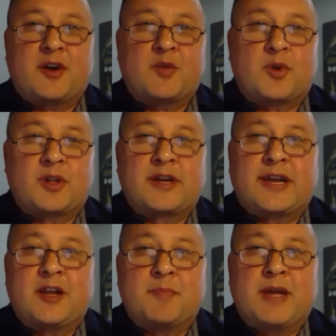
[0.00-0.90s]
and we're
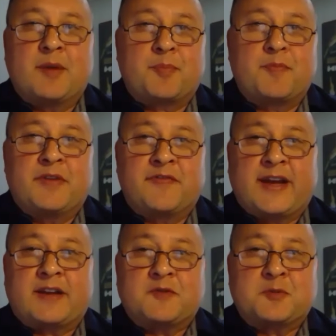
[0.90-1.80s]
looking to be an
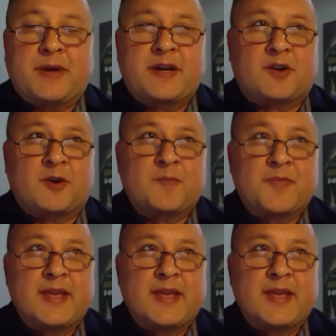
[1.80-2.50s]
effective speaker